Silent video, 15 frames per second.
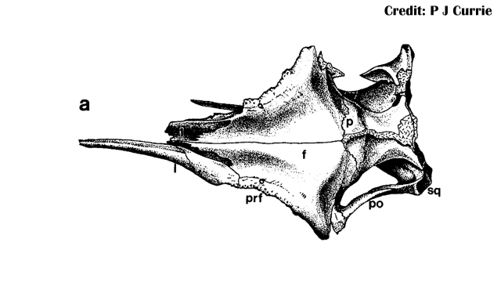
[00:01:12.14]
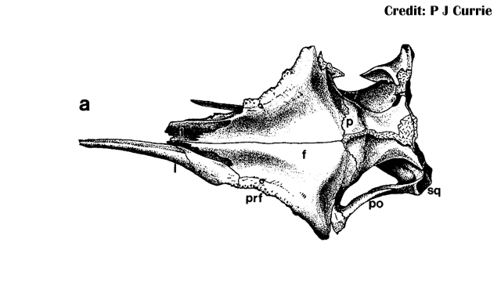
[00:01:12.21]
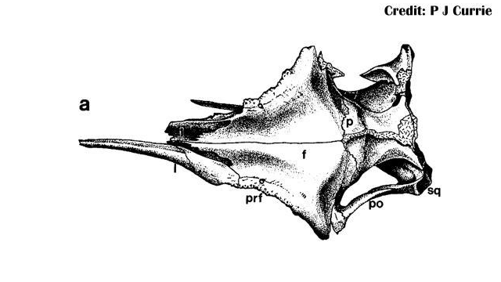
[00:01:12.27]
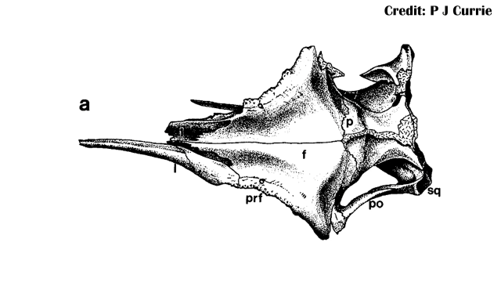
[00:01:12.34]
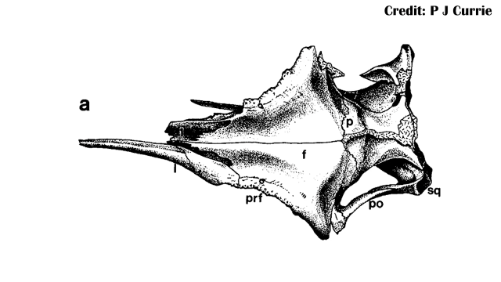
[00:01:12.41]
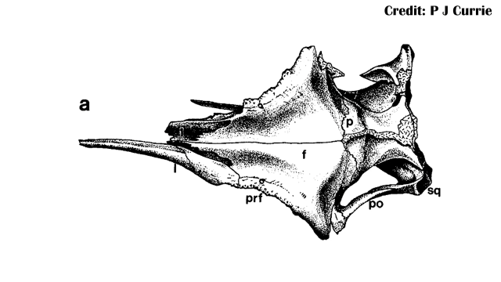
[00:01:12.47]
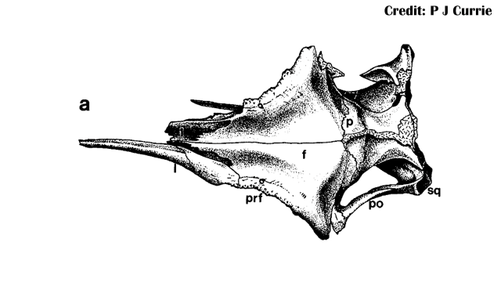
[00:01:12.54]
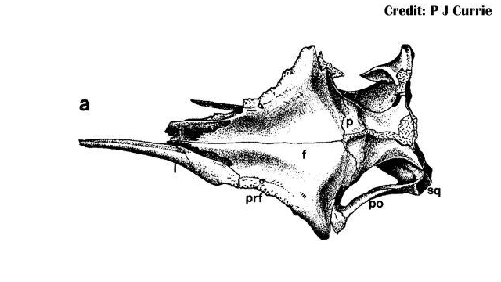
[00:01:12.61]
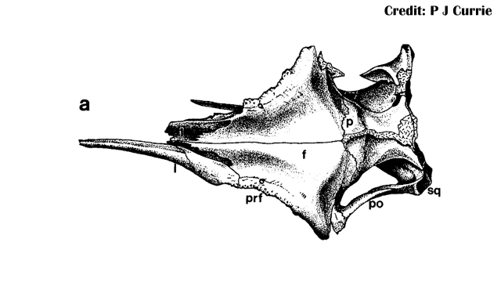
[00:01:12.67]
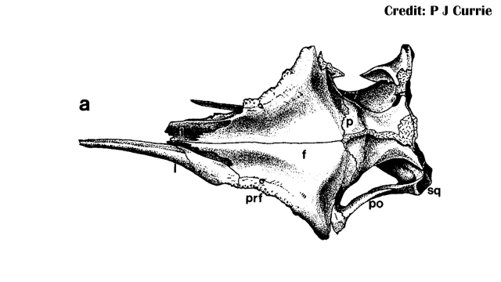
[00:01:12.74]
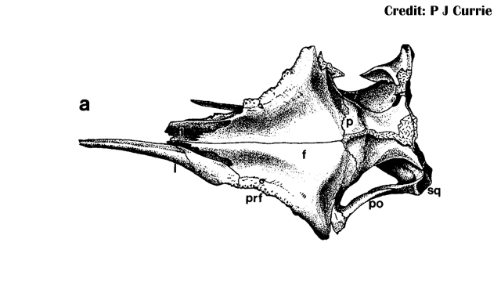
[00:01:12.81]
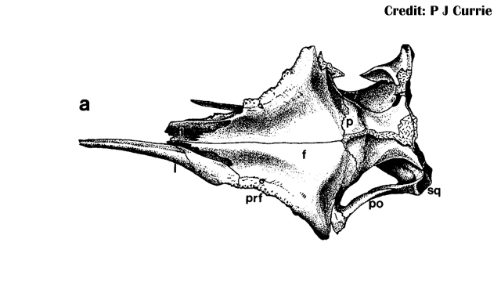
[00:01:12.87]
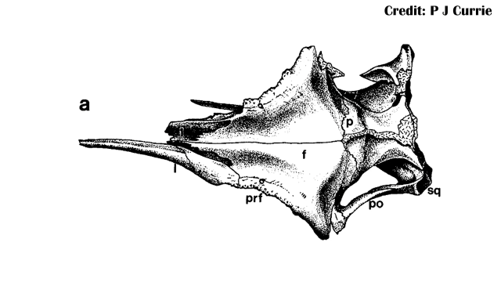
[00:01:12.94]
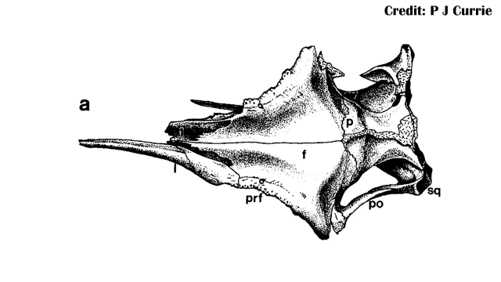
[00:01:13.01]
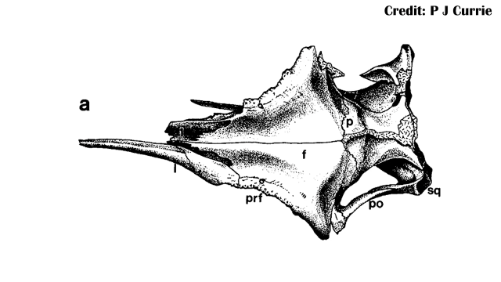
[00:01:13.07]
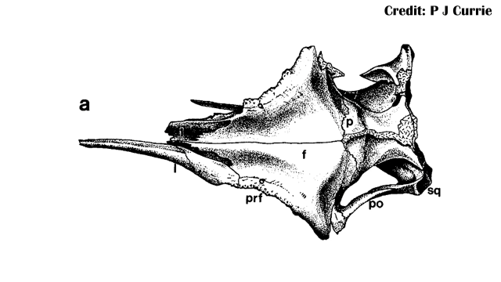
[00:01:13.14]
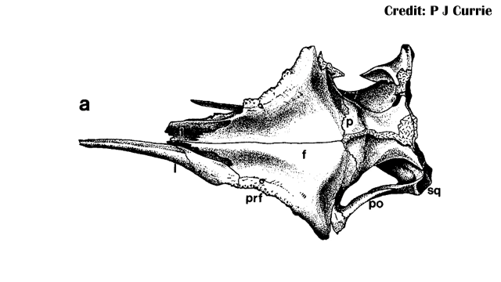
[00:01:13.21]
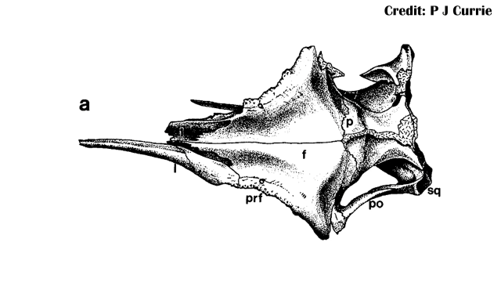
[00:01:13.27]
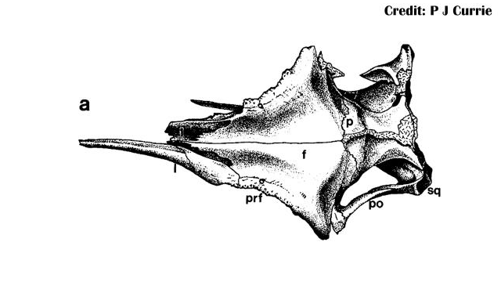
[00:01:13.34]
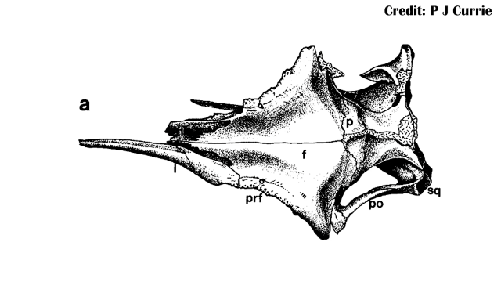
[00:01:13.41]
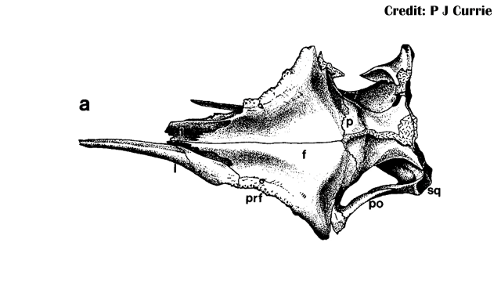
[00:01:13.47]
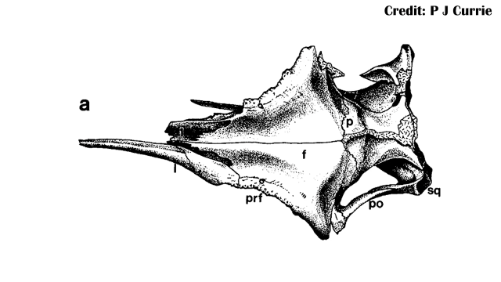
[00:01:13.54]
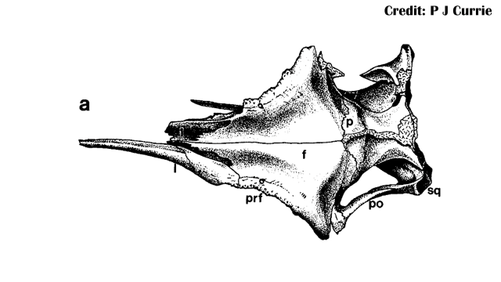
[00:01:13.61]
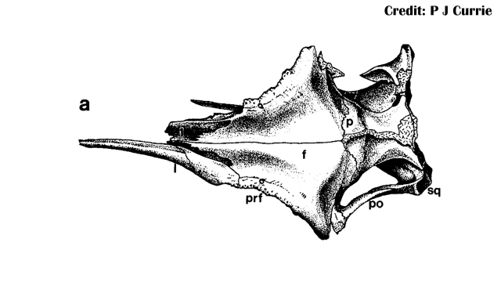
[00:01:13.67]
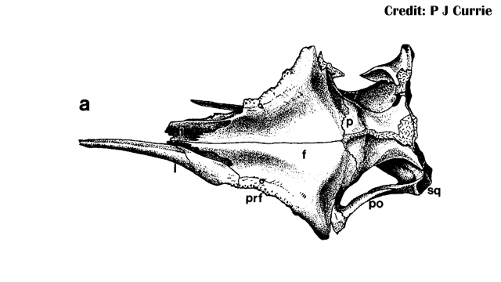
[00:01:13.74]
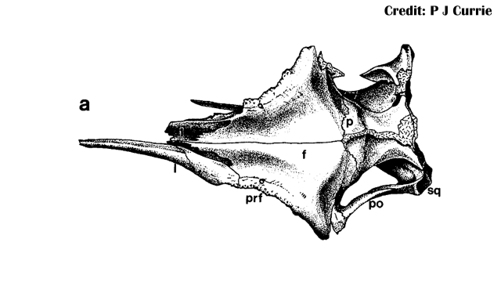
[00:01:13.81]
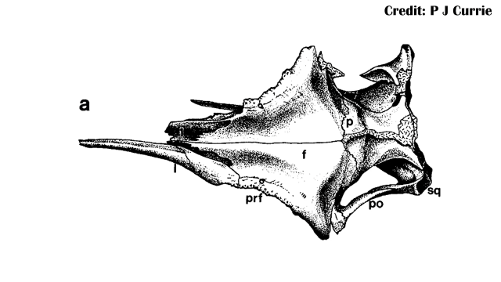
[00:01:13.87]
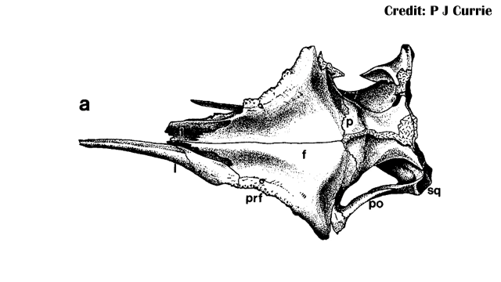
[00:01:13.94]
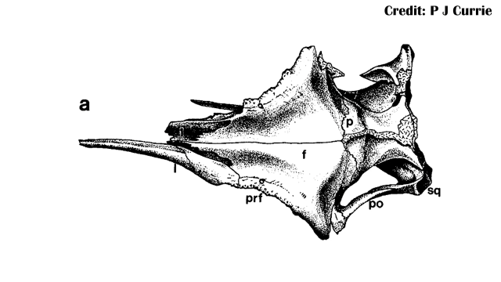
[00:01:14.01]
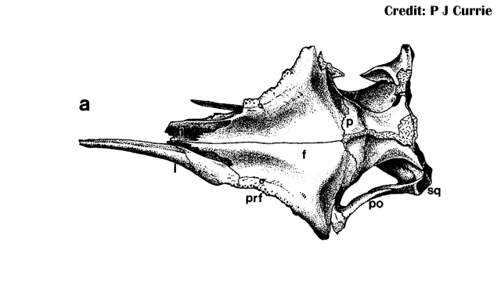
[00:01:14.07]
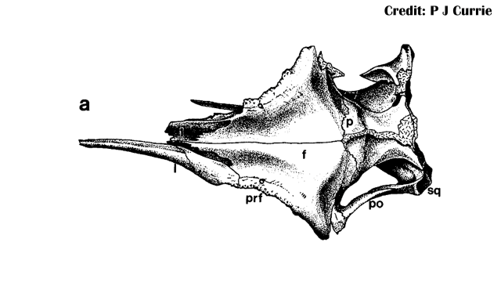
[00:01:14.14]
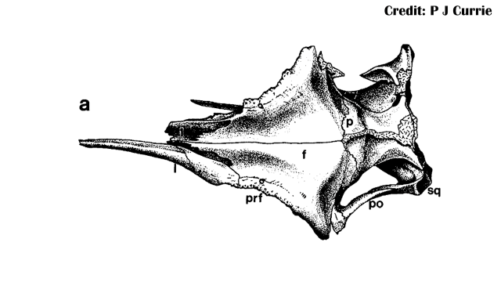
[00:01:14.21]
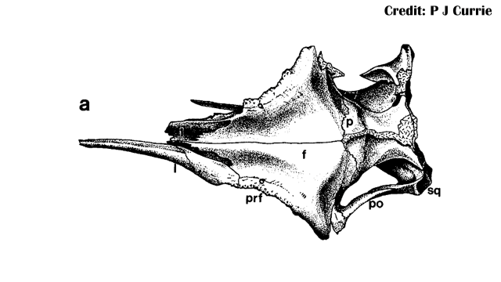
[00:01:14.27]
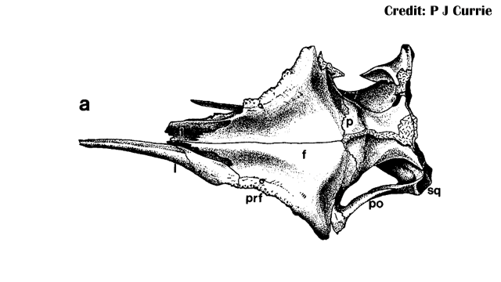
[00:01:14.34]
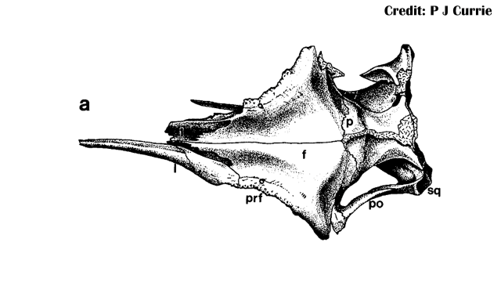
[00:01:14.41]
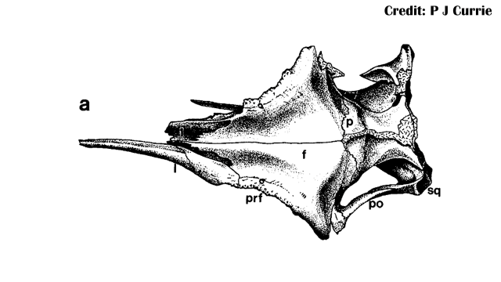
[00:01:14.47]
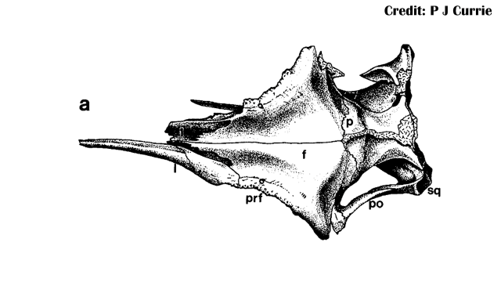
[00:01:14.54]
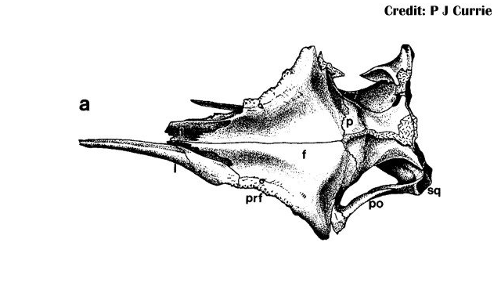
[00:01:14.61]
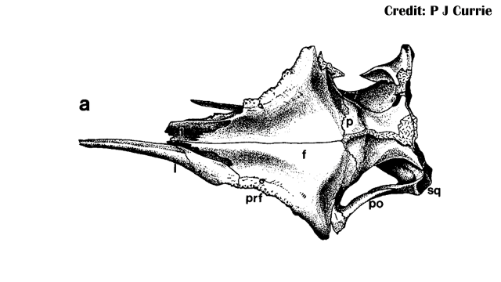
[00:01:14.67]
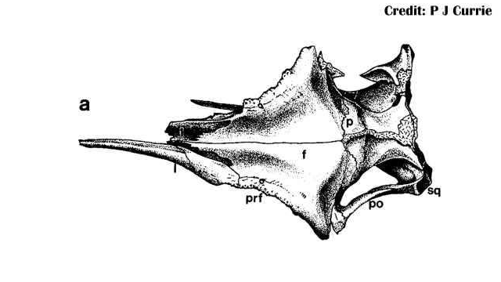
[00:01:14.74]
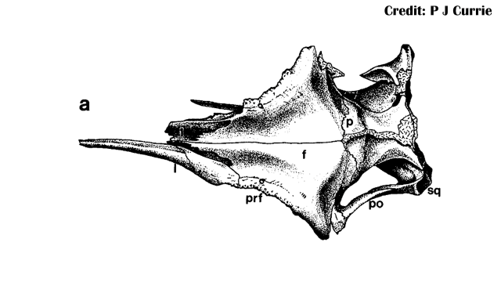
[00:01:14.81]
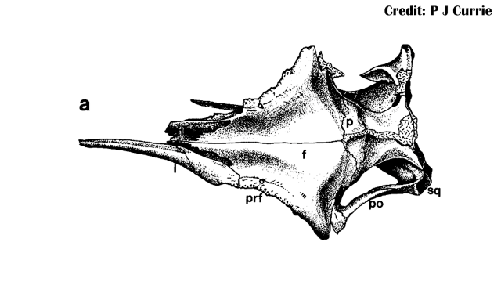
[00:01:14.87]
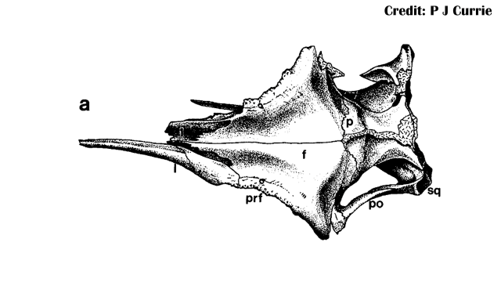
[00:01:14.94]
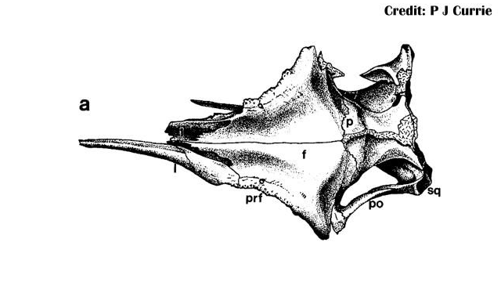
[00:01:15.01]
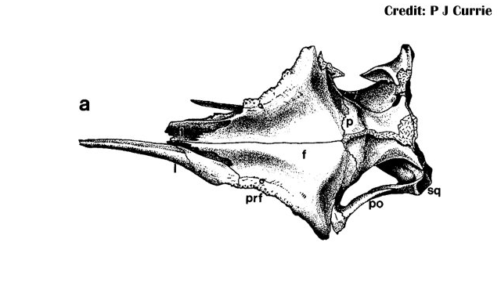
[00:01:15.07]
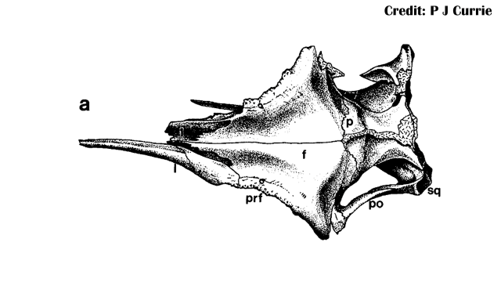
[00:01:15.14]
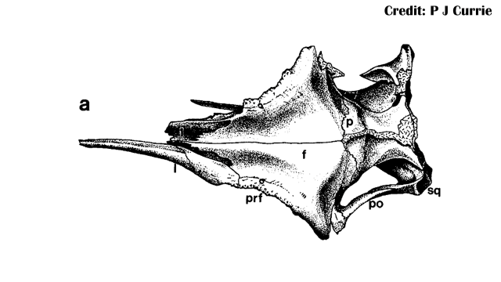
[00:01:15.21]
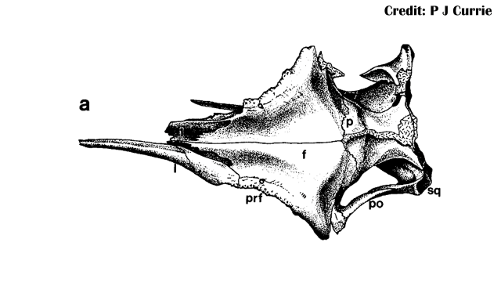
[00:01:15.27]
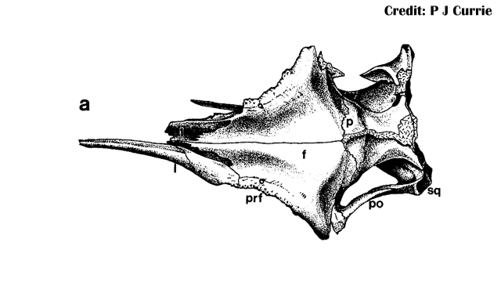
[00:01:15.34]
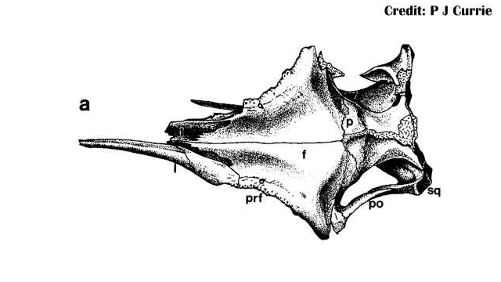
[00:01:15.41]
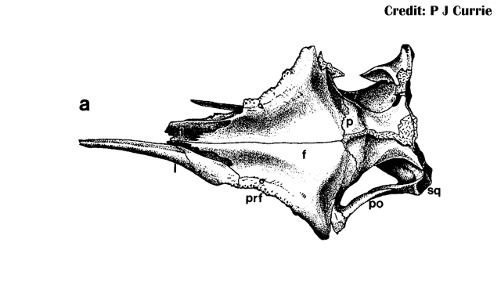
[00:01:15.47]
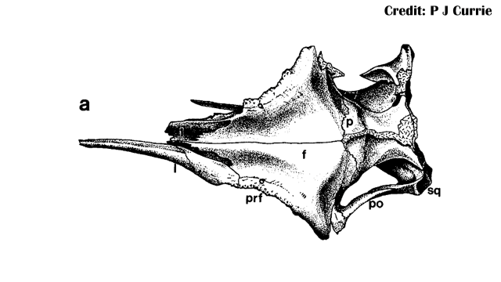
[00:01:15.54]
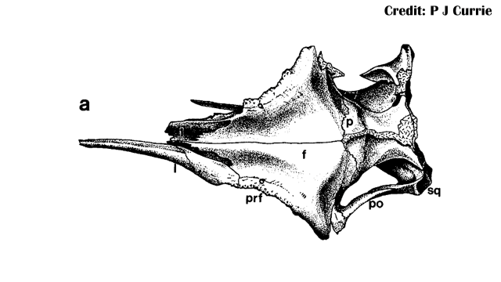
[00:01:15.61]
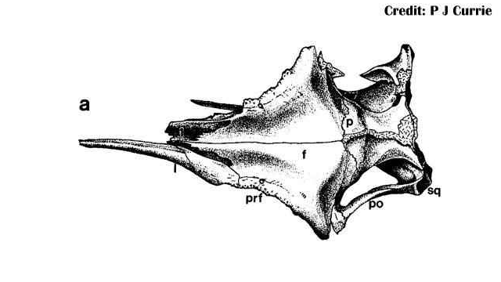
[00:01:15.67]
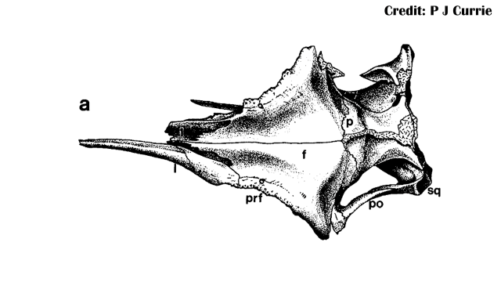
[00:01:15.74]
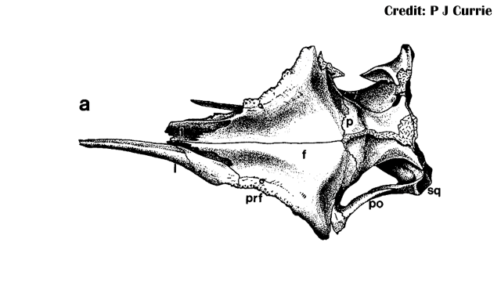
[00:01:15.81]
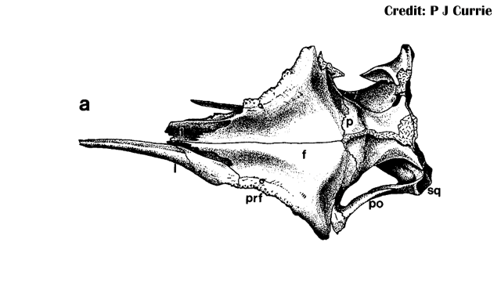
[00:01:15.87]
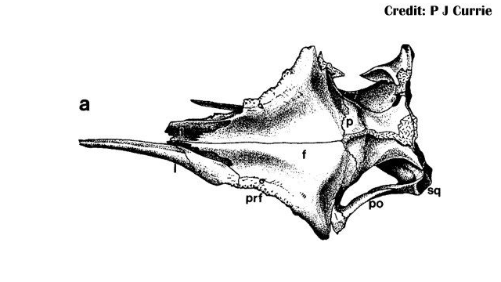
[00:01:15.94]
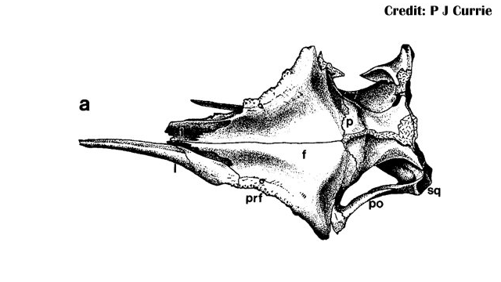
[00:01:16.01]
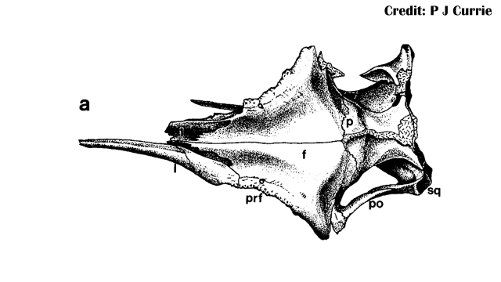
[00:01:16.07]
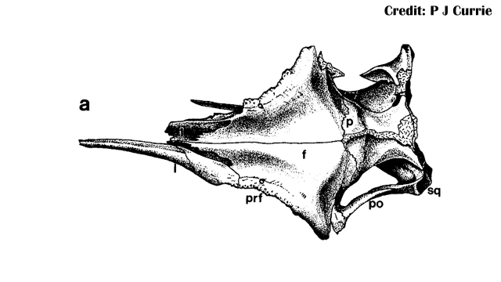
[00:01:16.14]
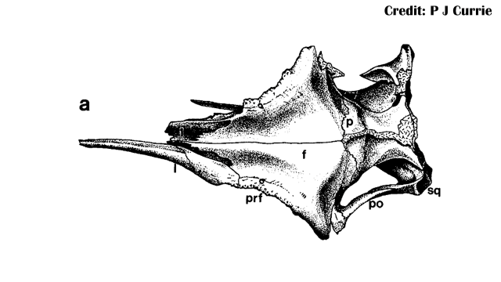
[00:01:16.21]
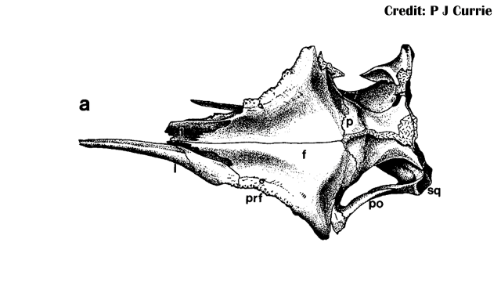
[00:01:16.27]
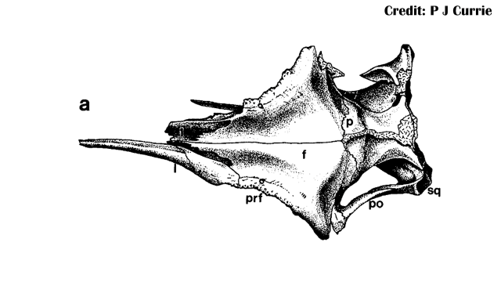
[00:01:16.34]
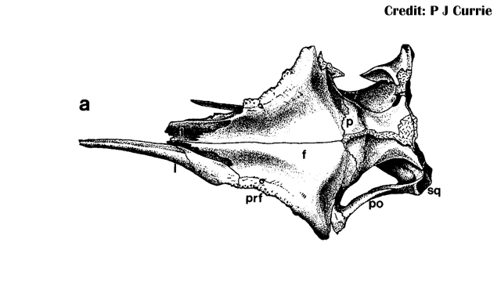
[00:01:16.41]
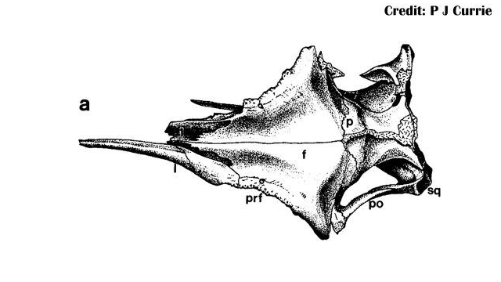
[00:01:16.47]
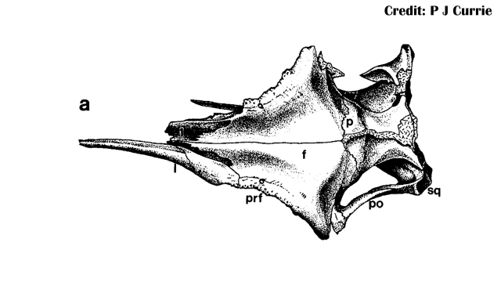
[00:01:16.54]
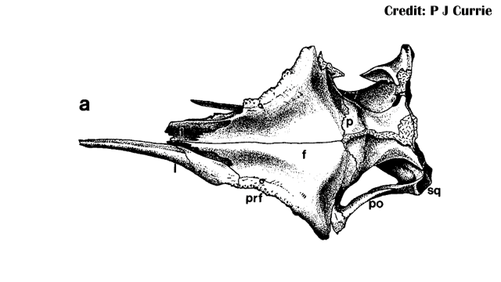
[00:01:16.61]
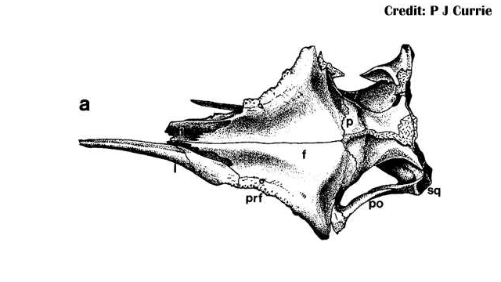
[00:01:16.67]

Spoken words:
[unreadable: no face in view]